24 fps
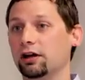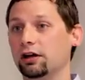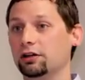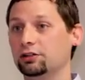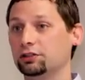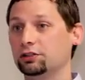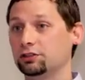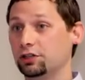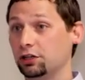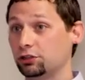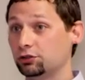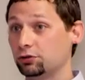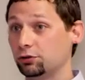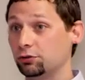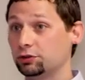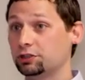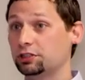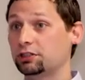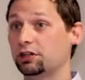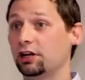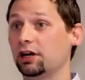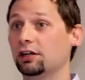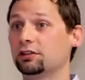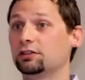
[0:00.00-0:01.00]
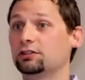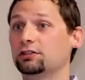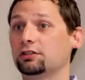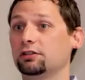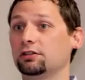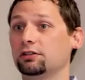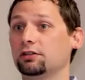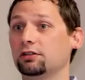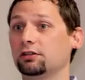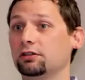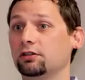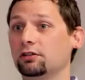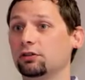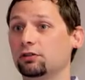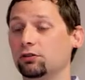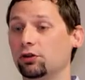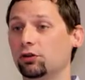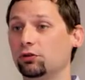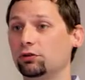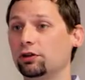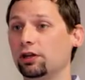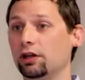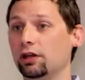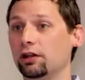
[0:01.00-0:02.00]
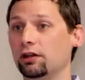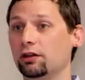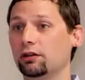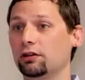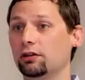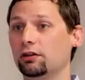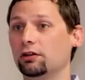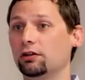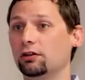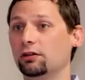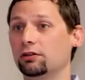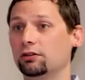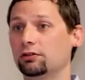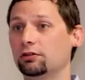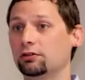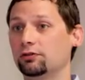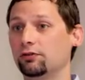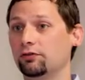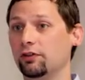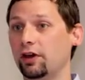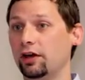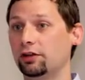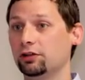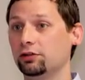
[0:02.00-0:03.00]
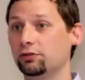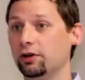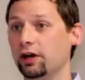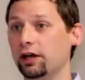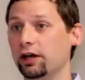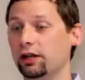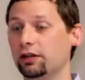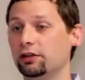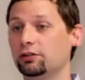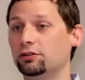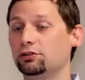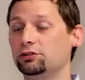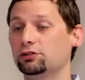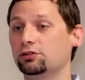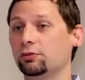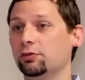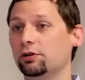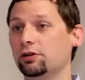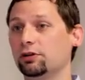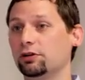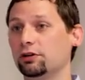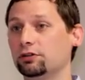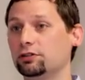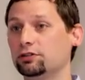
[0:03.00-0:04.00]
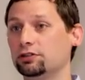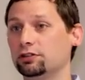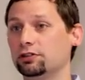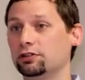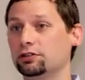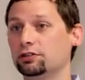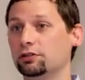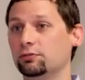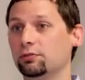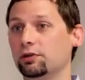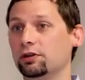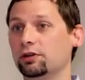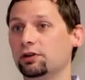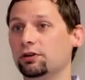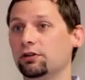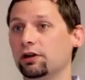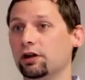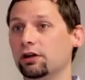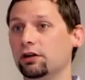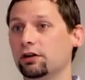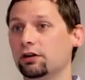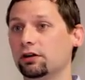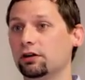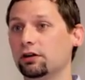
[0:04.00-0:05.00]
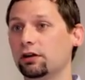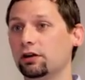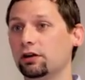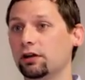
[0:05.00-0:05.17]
central Wisconsin located value-added distributor and system integrator.